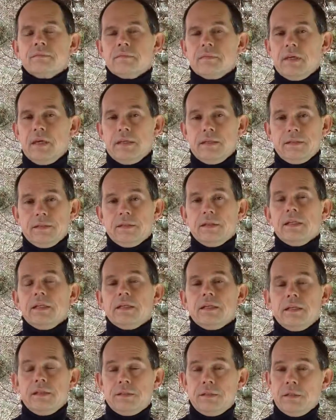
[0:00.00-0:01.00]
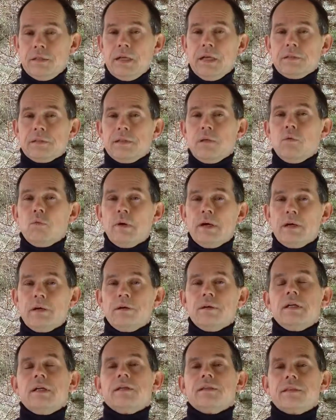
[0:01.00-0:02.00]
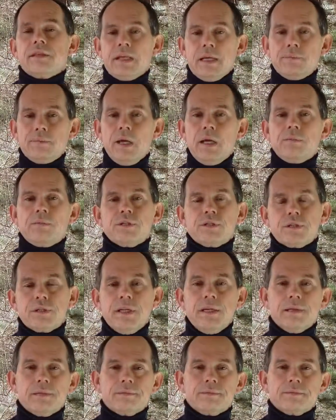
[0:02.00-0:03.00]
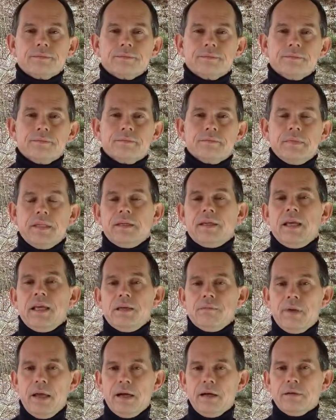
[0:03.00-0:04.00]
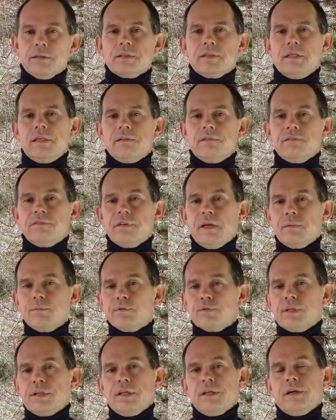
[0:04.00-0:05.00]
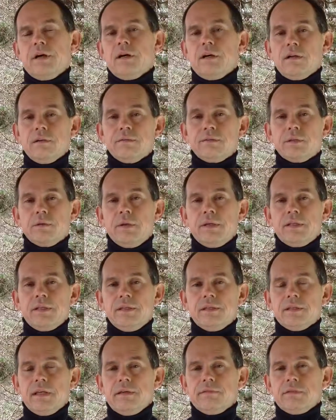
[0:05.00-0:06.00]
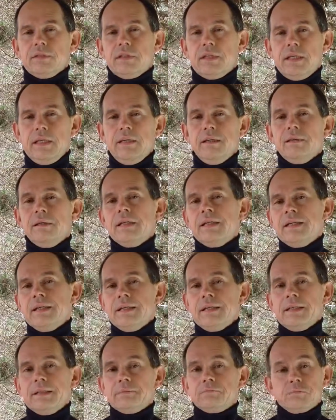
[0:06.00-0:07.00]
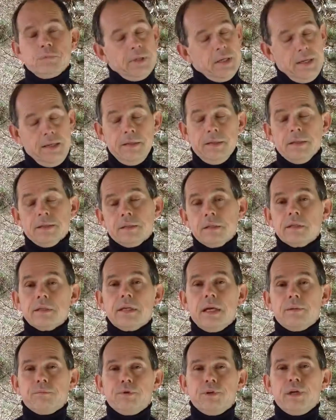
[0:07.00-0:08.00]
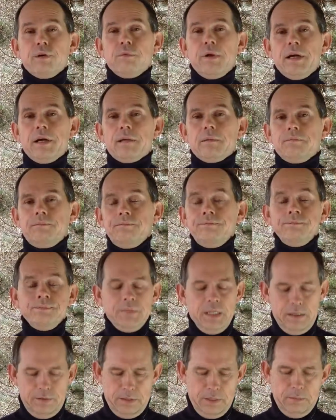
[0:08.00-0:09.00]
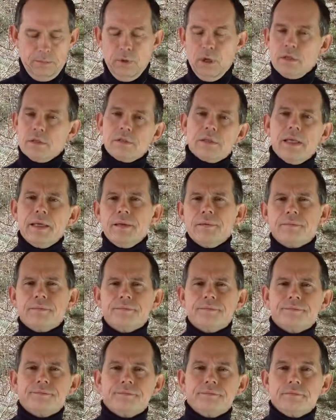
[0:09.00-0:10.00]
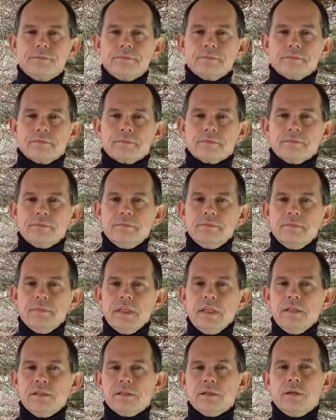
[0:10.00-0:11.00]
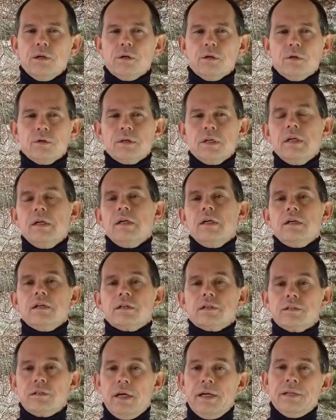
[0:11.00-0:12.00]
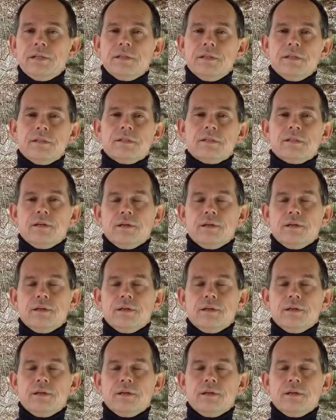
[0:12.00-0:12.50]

And it turned out so well that I published it. It came out in February of 2017, and it turned out pretty well, he said modestly. It's called Crisis